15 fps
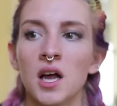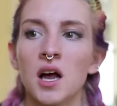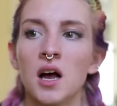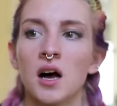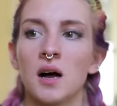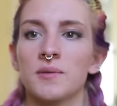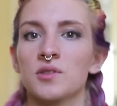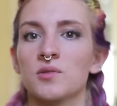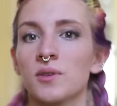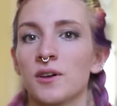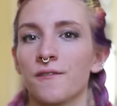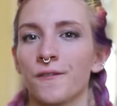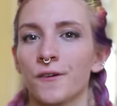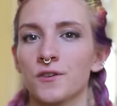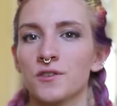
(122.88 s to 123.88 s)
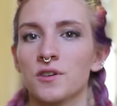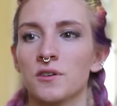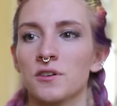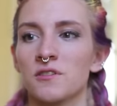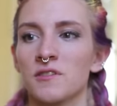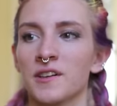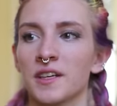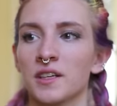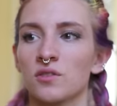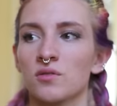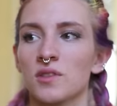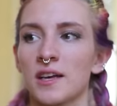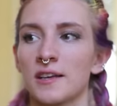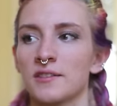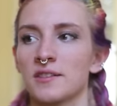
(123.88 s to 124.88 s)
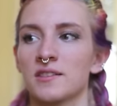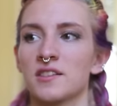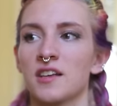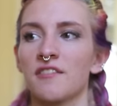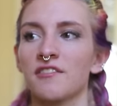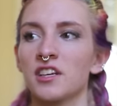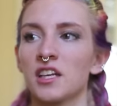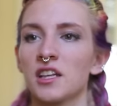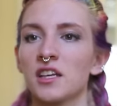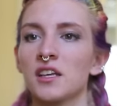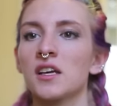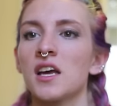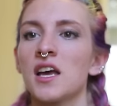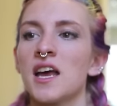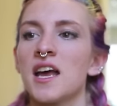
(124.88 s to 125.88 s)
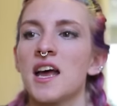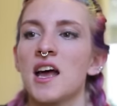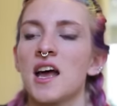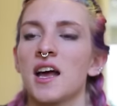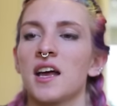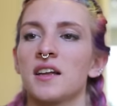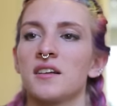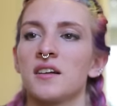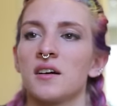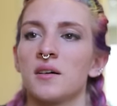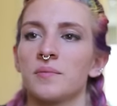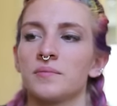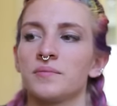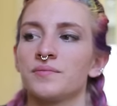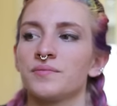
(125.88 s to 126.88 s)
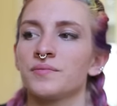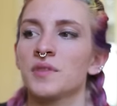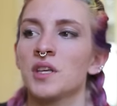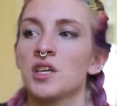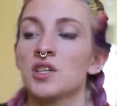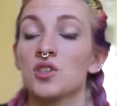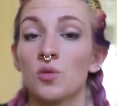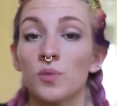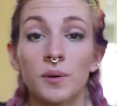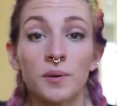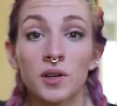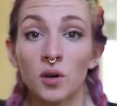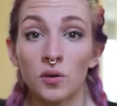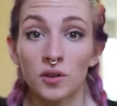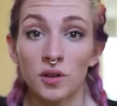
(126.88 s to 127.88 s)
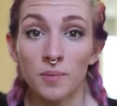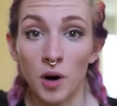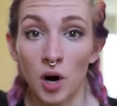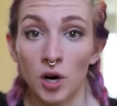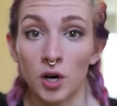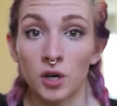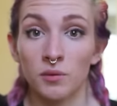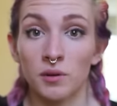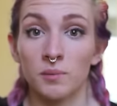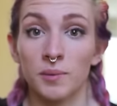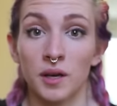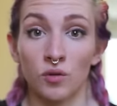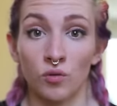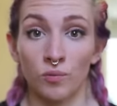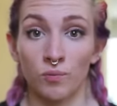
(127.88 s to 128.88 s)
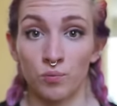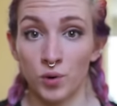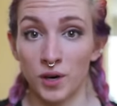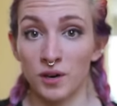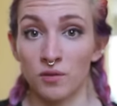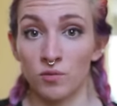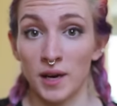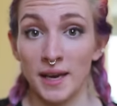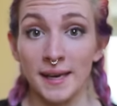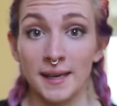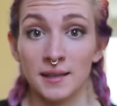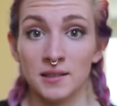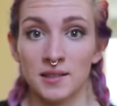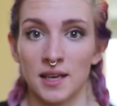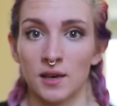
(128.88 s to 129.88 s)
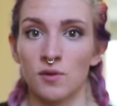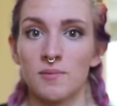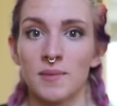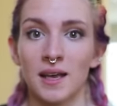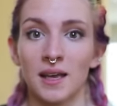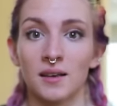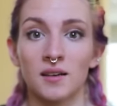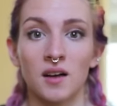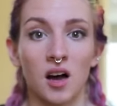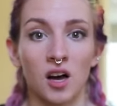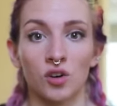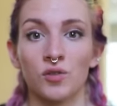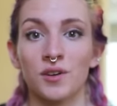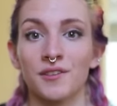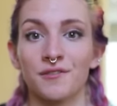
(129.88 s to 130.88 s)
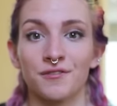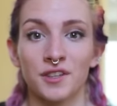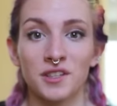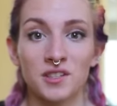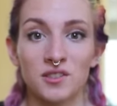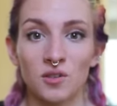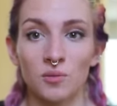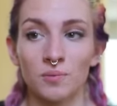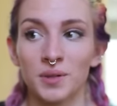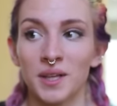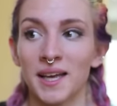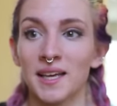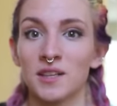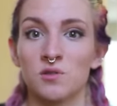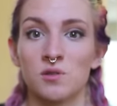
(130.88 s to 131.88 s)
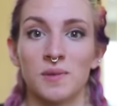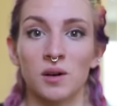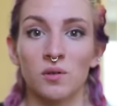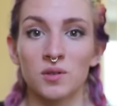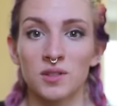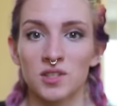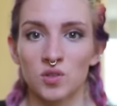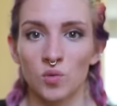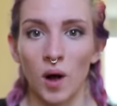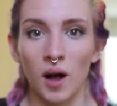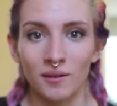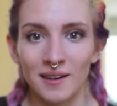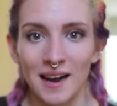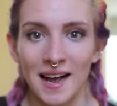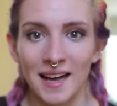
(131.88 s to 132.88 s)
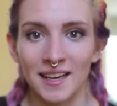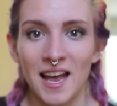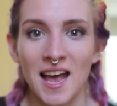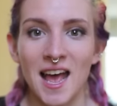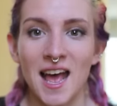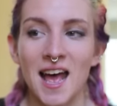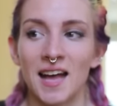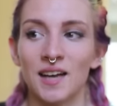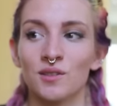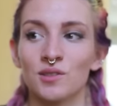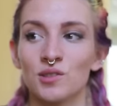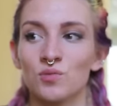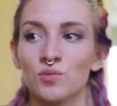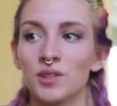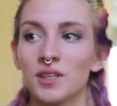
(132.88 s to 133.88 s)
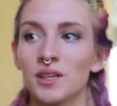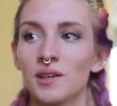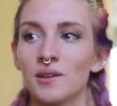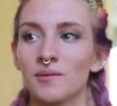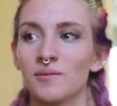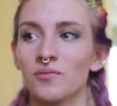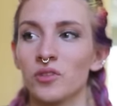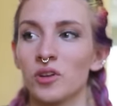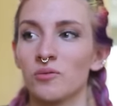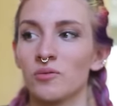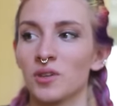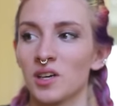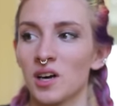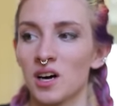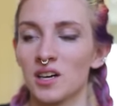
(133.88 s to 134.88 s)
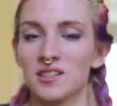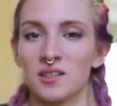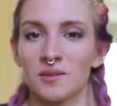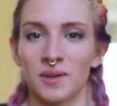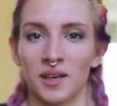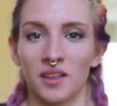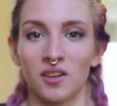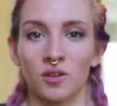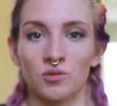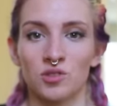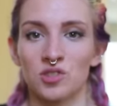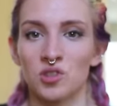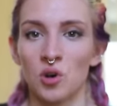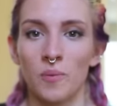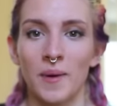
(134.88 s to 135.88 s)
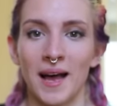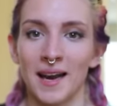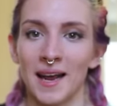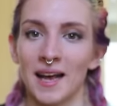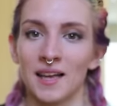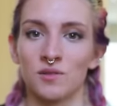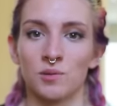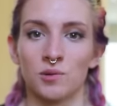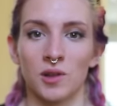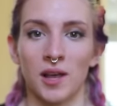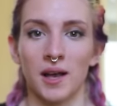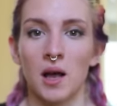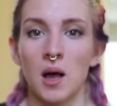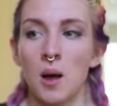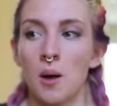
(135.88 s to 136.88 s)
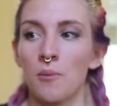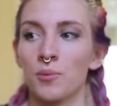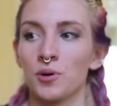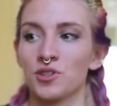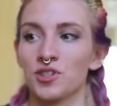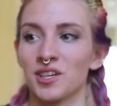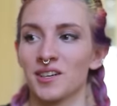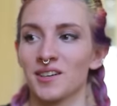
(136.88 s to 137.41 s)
This is when it first started, around 2007, I think. And so we would go to the park, we'd bring rings, we made concrete Flintstone plates, we made our own squat rack, and it was really, really awesome. I thought it was so badass. We were pushing